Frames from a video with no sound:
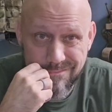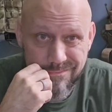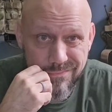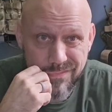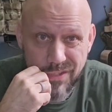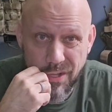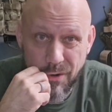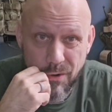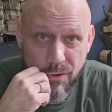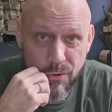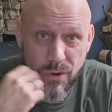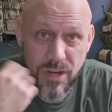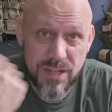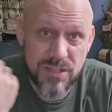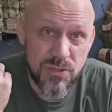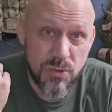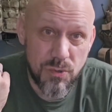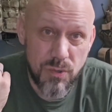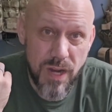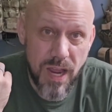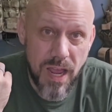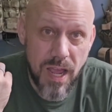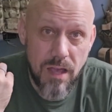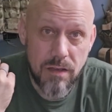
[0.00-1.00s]
They're a great
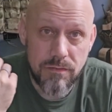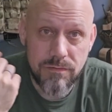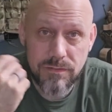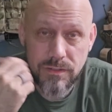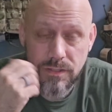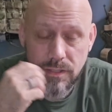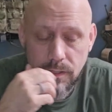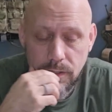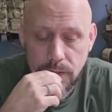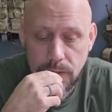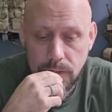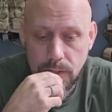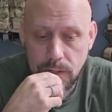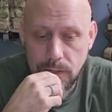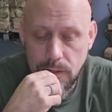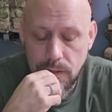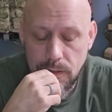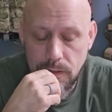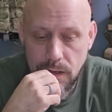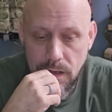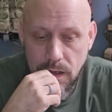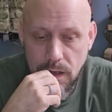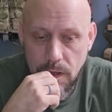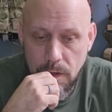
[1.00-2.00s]
tool to have.
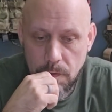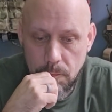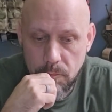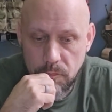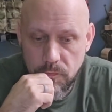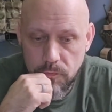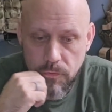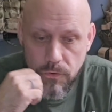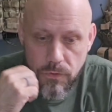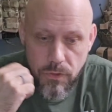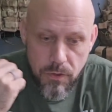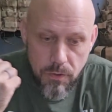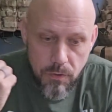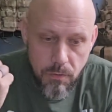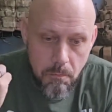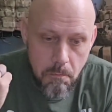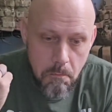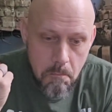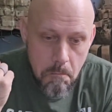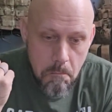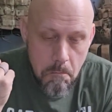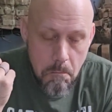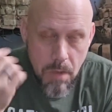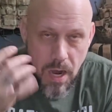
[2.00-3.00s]
For the
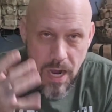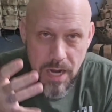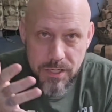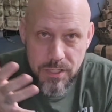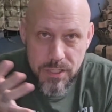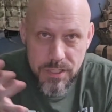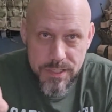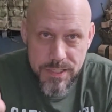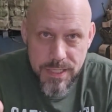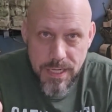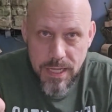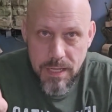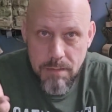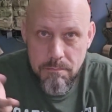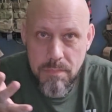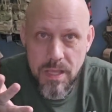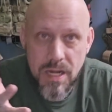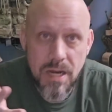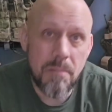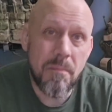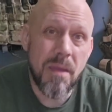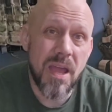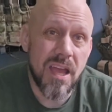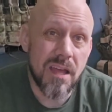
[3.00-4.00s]
modern day
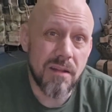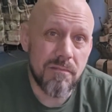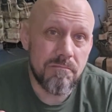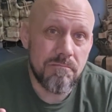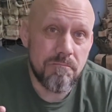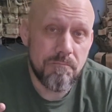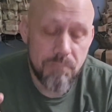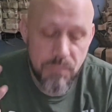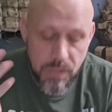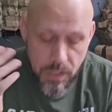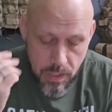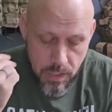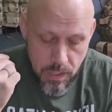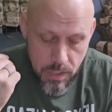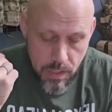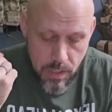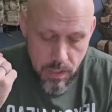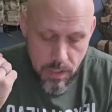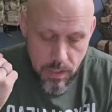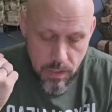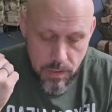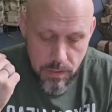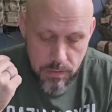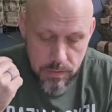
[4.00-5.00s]
Minuteman,
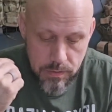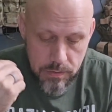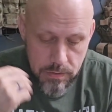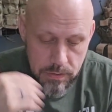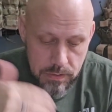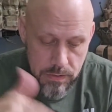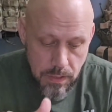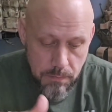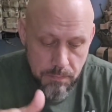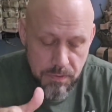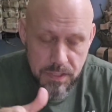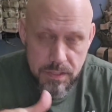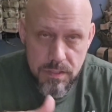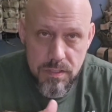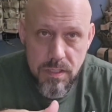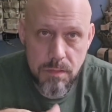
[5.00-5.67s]
something